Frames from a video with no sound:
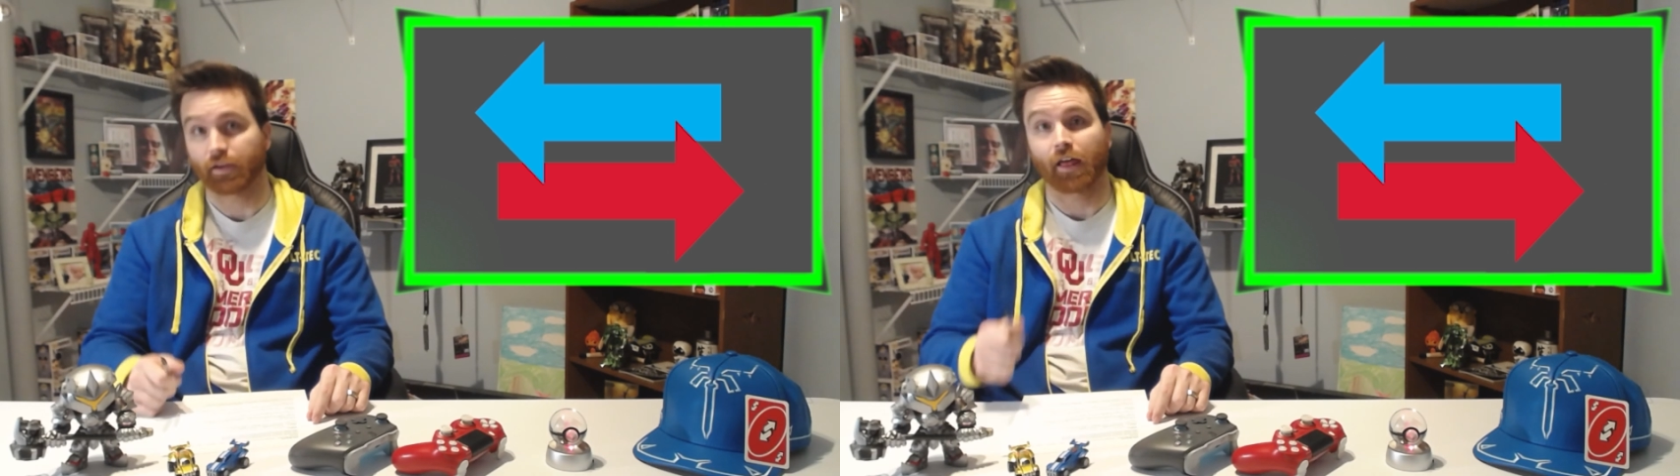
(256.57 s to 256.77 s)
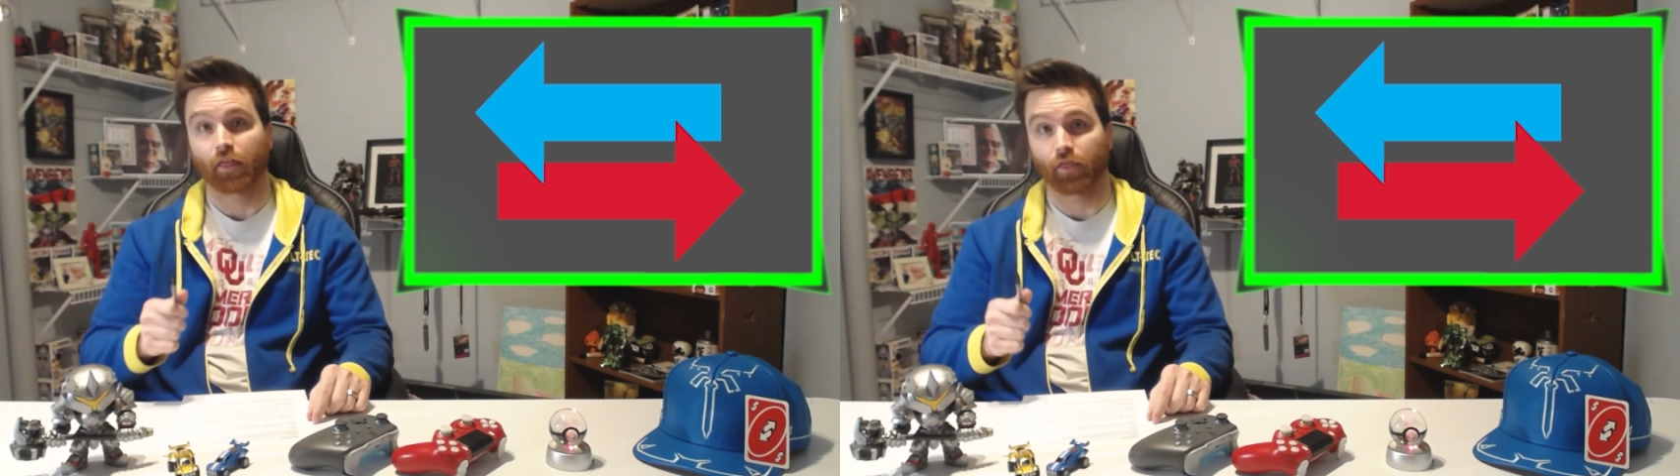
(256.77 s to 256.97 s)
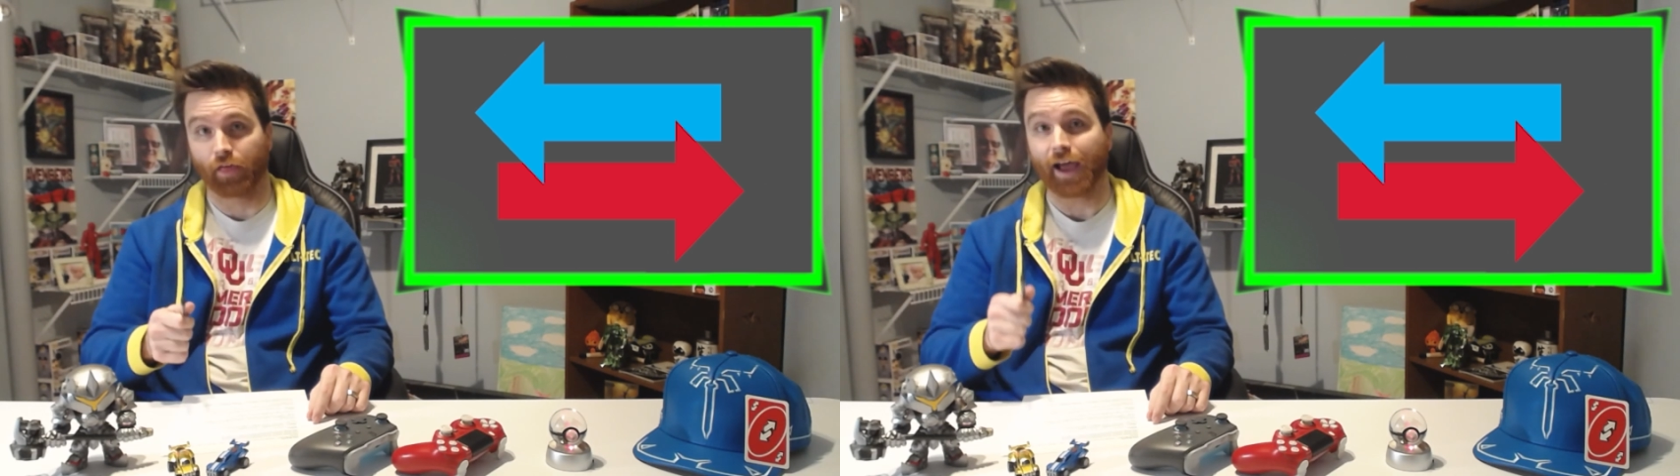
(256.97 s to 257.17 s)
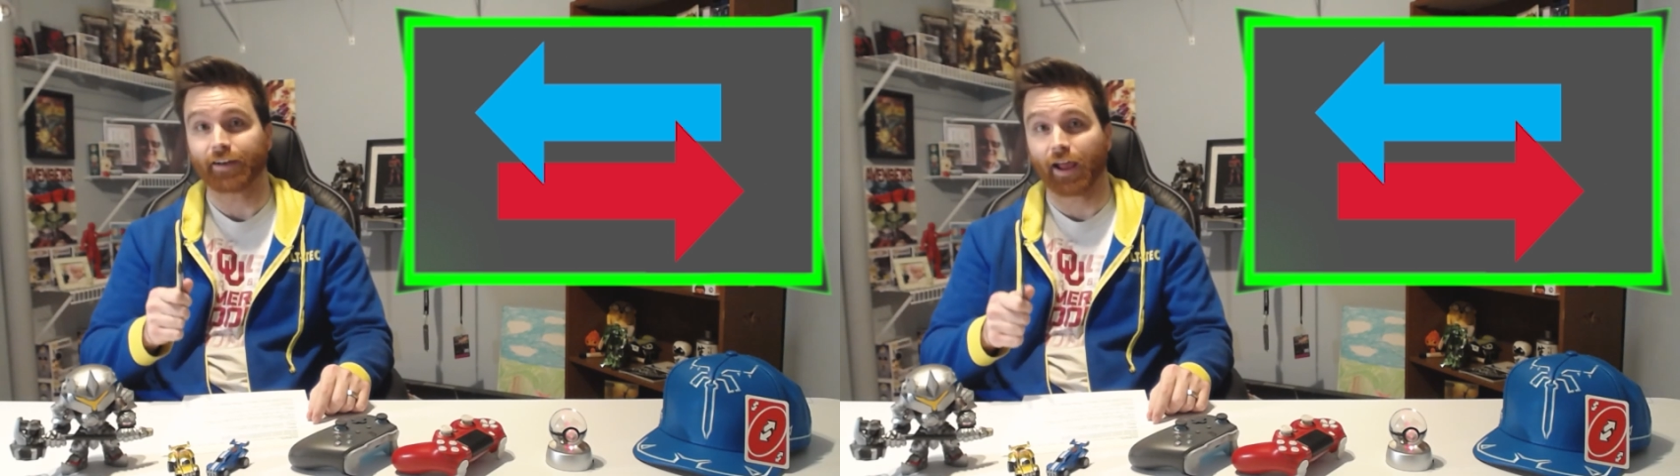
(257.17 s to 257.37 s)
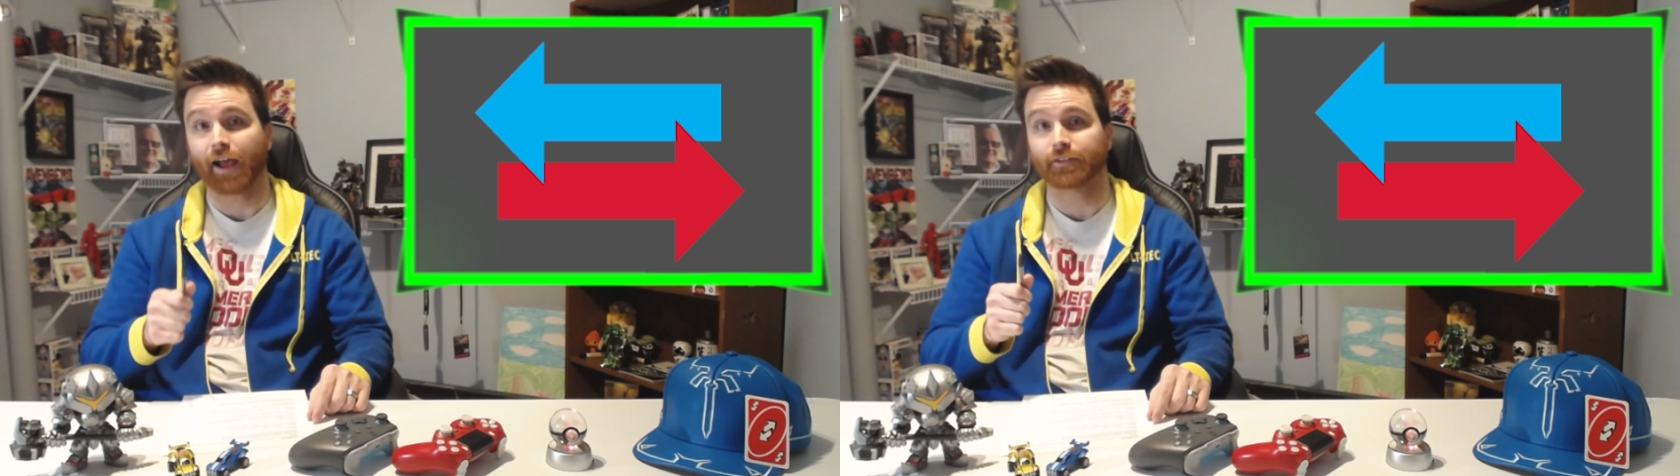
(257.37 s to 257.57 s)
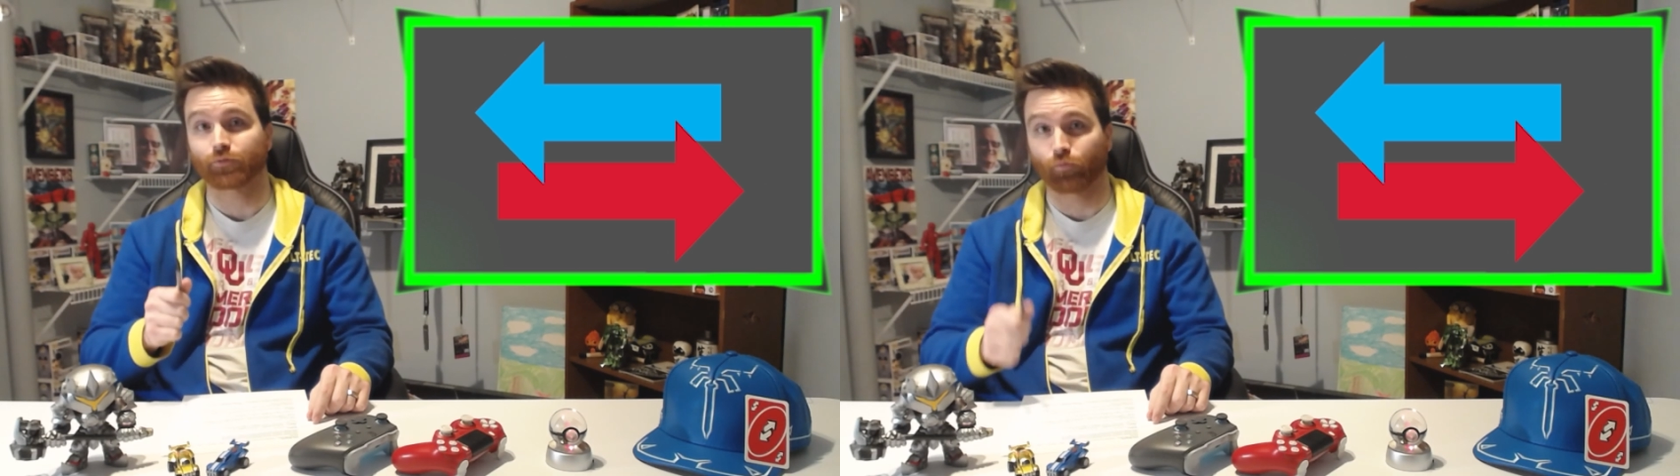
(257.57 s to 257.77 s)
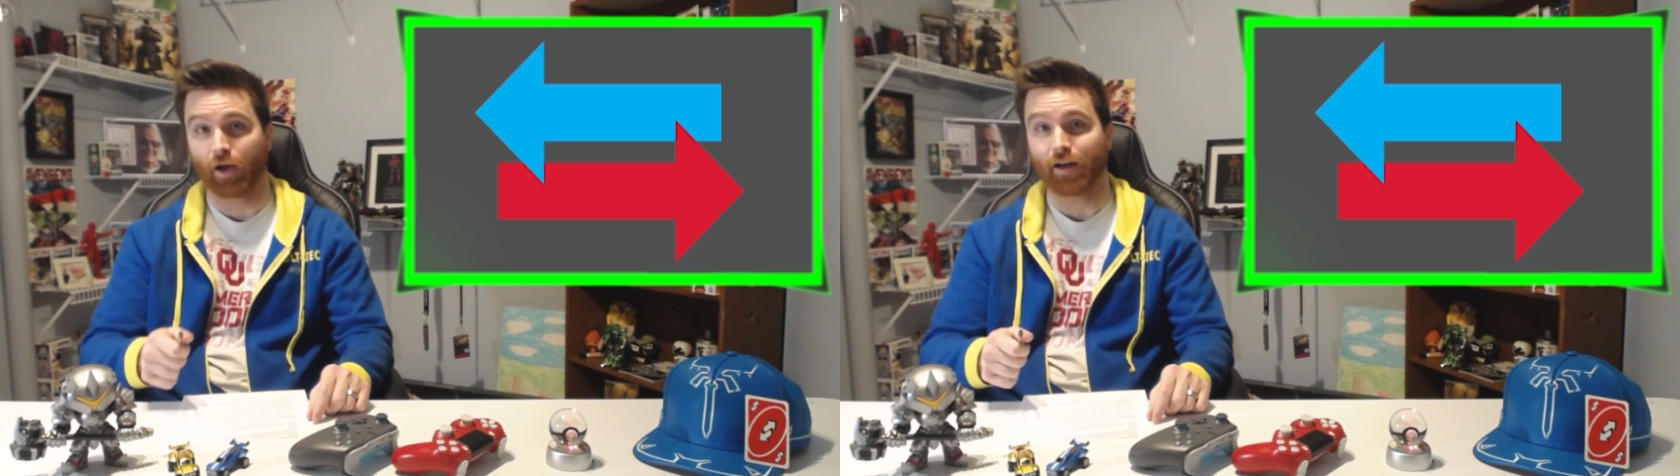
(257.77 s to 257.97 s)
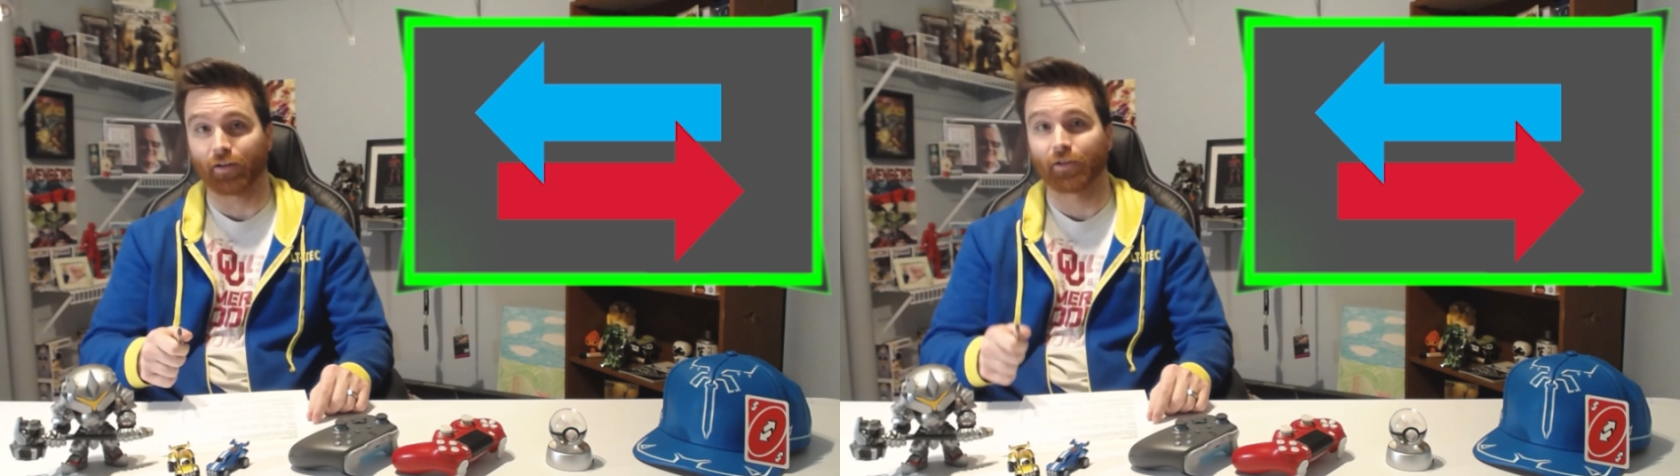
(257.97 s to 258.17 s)
That as
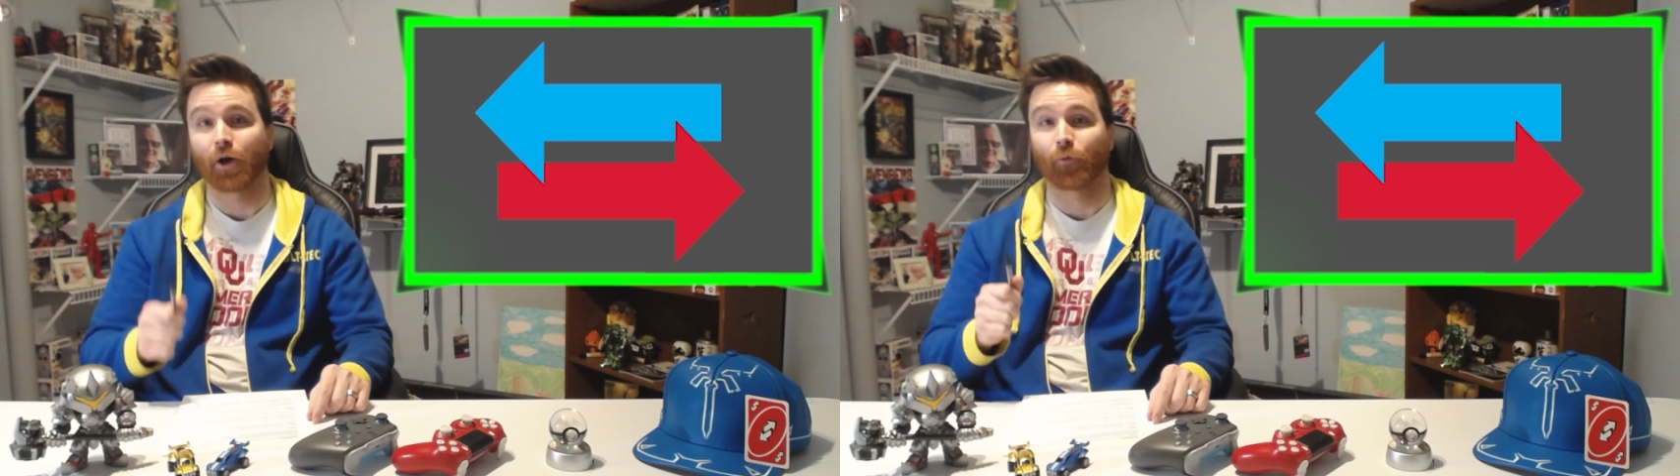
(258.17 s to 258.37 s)
well